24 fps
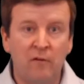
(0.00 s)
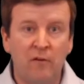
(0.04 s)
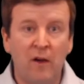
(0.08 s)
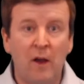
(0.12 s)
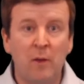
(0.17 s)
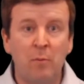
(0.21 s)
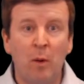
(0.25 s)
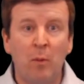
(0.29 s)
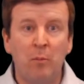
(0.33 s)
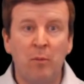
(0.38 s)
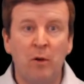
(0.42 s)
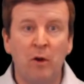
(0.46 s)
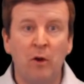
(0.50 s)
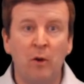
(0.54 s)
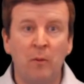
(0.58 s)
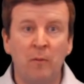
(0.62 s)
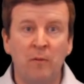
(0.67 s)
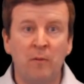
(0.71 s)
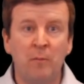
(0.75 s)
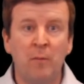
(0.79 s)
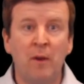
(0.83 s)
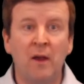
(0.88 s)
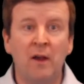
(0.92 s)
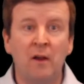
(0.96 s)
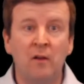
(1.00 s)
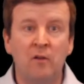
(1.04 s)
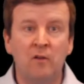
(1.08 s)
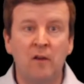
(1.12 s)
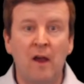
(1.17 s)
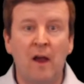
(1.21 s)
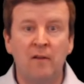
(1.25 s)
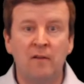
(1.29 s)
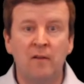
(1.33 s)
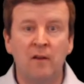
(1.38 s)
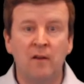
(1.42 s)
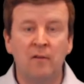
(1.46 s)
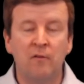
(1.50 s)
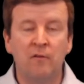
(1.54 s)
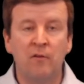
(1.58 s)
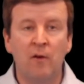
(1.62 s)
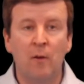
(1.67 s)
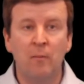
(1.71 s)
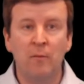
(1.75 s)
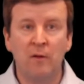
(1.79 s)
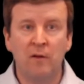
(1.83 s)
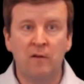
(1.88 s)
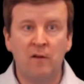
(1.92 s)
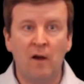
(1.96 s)
vapor plumes being ejected
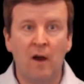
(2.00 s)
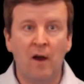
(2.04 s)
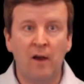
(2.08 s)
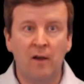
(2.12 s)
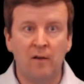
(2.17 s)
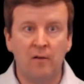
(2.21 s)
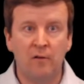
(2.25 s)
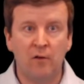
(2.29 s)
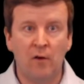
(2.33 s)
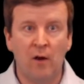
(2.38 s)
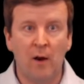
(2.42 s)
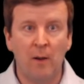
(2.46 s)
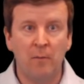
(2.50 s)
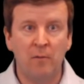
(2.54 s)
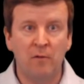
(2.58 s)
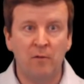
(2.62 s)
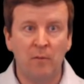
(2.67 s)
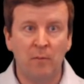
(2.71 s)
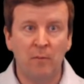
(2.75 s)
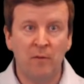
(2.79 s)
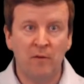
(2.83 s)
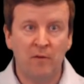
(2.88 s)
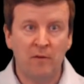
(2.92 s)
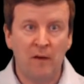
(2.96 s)
from the tiger stripes from the